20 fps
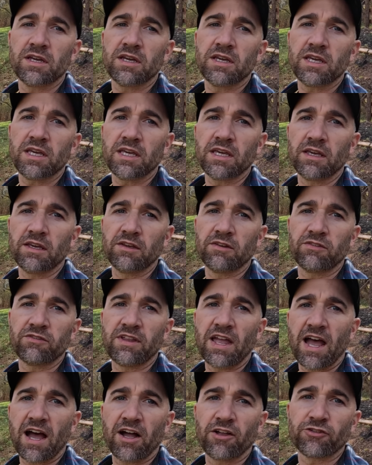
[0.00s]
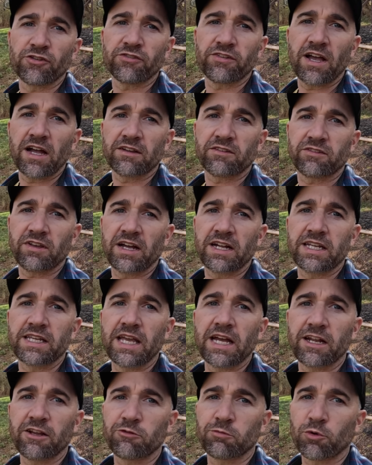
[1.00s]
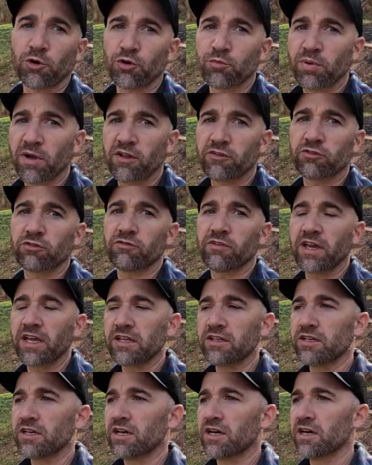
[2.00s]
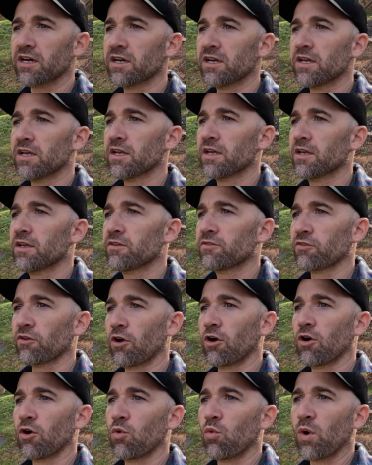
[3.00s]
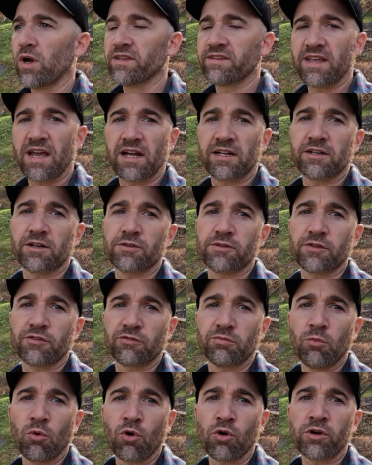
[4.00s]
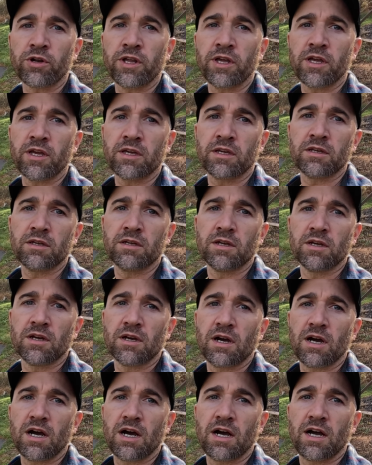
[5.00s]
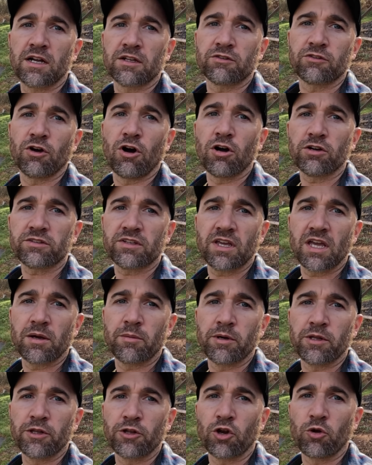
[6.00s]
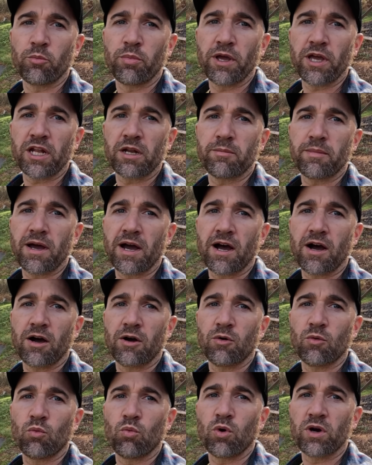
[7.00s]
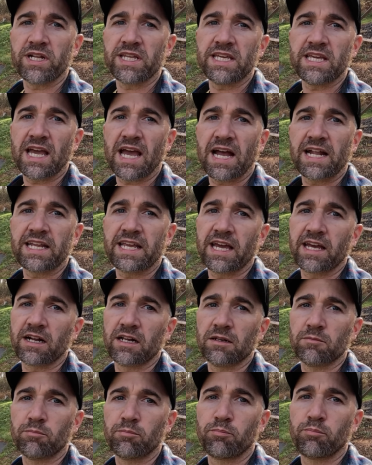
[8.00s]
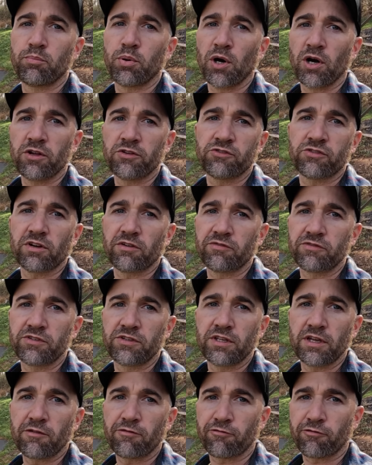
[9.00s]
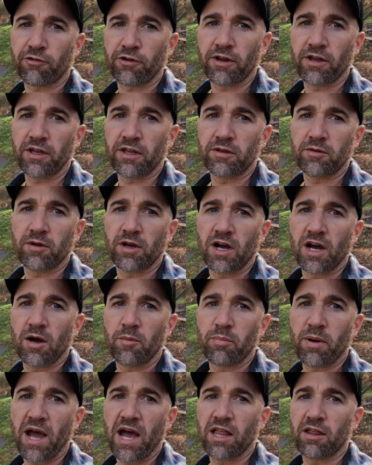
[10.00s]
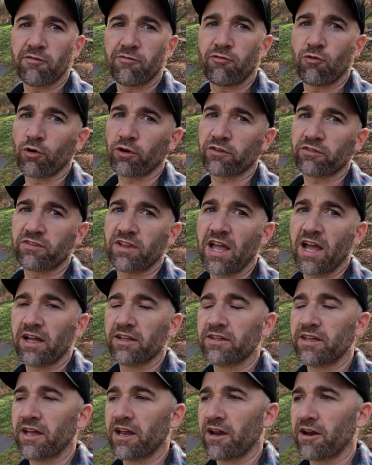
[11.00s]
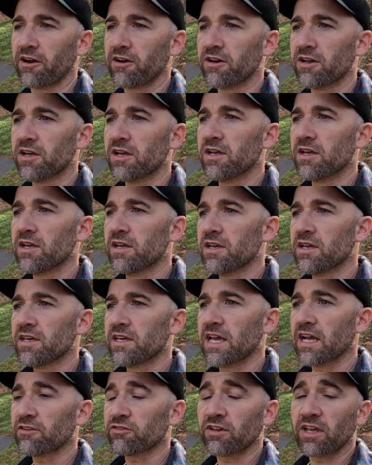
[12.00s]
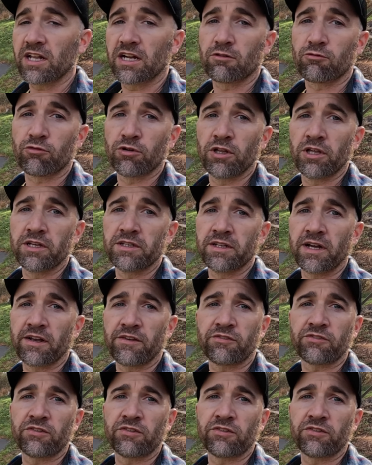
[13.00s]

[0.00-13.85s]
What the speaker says: He's down just outside of Gettysburg, Pennsylvania. So went down there this morning, talked to him a little bit about what he had. He had a bunch of different pallet forks down there. He actually had a really nice